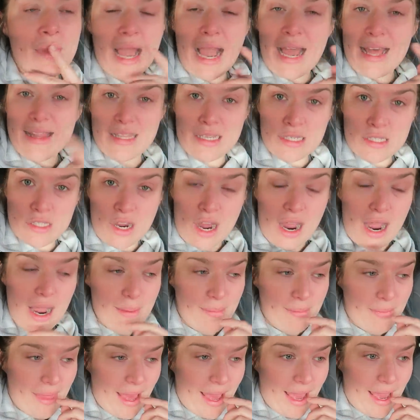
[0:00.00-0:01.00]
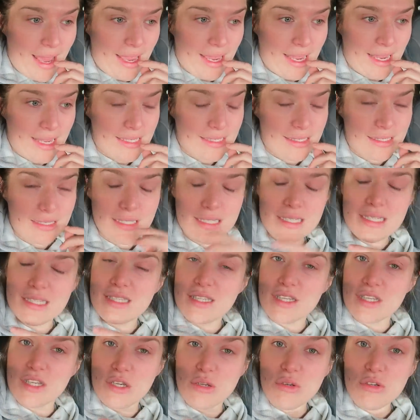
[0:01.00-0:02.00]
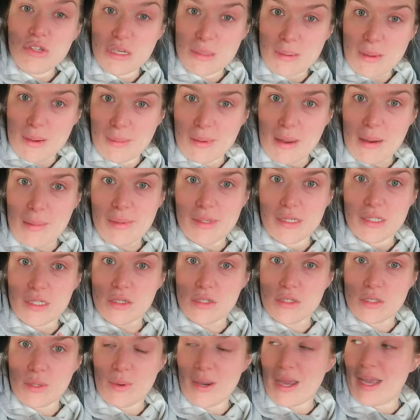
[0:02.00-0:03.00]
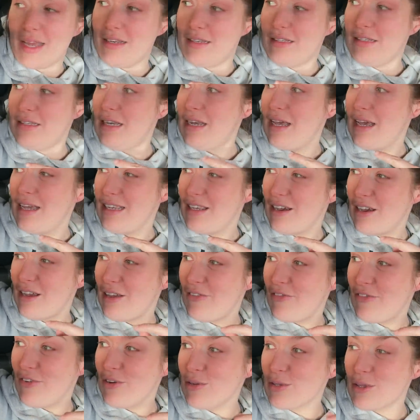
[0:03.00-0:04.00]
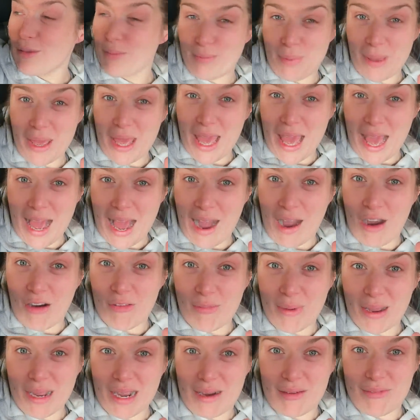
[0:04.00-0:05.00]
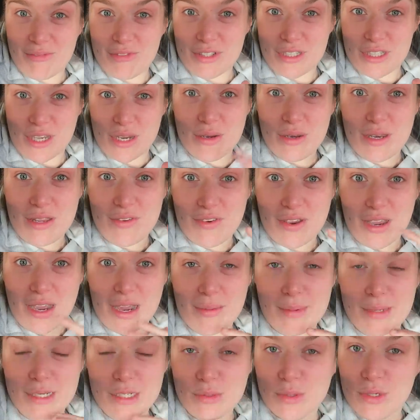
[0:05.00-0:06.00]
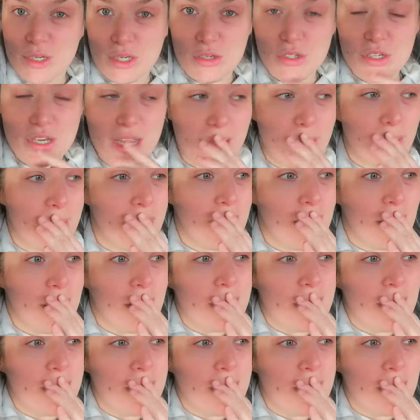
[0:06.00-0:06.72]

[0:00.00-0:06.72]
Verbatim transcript: At this time, there is, this is the new gym I'm coming to. So I, it feels a bit out of my comfort zone even coming to a new gym.